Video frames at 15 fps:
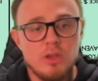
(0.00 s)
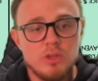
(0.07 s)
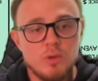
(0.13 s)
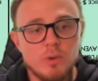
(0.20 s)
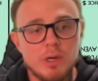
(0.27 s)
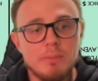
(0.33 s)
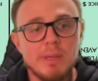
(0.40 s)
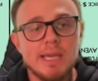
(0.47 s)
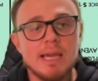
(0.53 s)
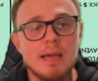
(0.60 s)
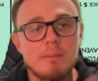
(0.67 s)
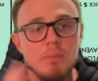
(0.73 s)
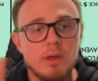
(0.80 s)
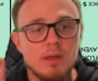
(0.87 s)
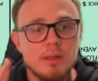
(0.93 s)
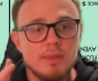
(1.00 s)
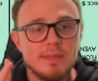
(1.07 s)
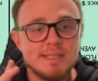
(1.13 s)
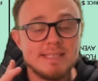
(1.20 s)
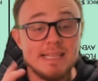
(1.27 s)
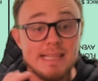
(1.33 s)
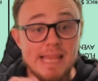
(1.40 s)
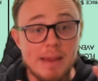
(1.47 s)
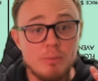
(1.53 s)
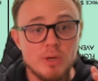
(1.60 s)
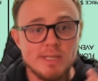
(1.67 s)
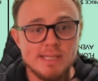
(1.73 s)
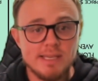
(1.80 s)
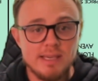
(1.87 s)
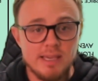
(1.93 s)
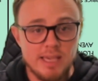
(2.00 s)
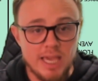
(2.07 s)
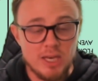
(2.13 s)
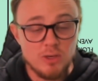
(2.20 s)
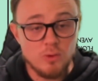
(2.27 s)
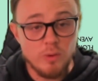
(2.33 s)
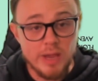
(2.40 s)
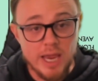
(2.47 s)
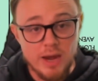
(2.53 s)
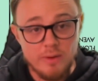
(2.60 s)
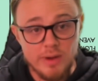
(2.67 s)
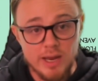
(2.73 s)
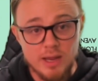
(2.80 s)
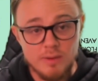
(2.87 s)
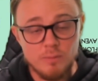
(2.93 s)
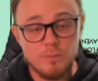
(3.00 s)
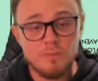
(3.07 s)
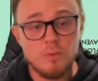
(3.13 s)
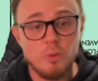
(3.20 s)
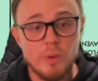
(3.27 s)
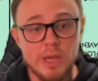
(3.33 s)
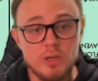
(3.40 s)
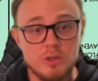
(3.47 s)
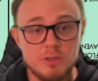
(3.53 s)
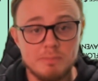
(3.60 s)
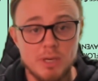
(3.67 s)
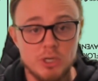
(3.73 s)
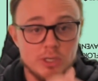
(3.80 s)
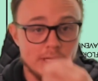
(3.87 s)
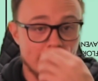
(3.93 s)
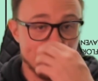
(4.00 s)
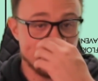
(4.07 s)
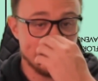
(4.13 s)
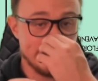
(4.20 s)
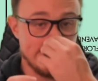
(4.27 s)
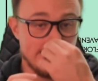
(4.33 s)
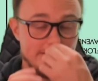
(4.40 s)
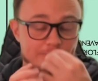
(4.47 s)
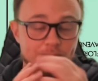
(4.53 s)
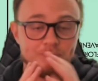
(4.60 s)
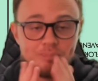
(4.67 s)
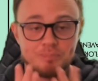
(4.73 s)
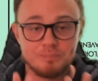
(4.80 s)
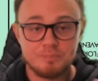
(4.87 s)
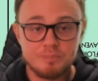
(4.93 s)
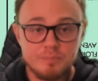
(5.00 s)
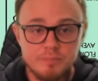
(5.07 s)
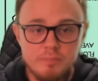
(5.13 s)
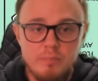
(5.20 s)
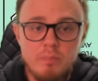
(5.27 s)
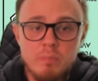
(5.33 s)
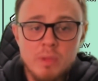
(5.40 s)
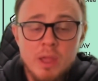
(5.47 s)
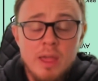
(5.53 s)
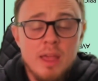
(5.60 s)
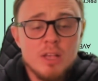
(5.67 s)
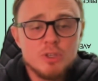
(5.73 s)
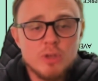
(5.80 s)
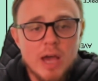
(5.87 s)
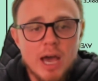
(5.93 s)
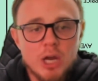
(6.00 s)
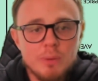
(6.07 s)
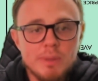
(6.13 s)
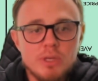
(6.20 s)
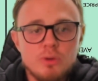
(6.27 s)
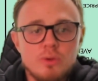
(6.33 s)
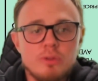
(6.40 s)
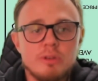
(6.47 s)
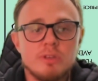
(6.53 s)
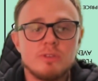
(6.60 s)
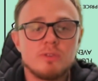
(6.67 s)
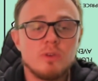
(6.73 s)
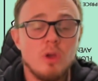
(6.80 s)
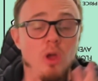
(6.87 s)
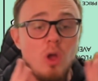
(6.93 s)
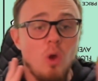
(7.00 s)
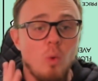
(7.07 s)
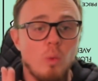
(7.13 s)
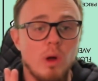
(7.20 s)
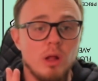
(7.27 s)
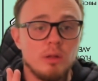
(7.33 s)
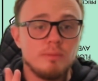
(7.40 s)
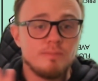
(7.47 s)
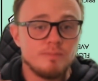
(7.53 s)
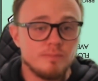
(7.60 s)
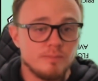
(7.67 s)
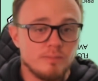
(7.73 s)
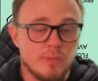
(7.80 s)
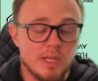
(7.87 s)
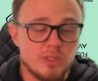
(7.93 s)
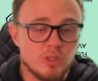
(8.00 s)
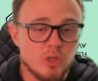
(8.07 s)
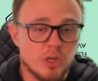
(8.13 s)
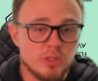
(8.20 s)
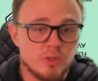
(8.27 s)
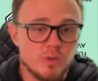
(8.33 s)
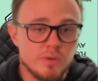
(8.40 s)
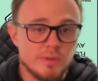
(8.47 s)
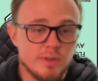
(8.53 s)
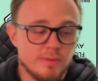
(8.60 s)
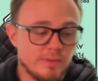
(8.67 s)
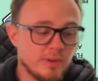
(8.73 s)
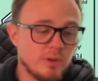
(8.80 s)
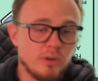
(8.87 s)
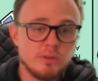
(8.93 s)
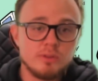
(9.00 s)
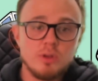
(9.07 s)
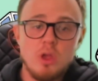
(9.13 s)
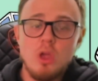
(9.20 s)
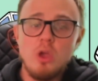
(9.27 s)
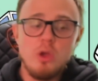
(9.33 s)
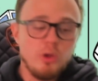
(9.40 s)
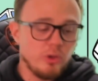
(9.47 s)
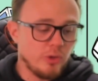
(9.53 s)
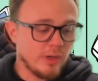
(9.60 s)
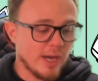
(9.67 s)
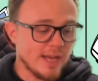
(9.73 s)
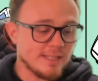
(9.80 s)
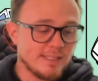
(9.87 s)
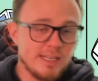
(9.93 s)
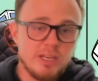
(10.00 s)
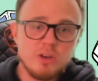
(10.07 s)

you want to become the celebrity in your area for where you're specializing in. So how do we do this? Well, it's not too difficult. You guys need to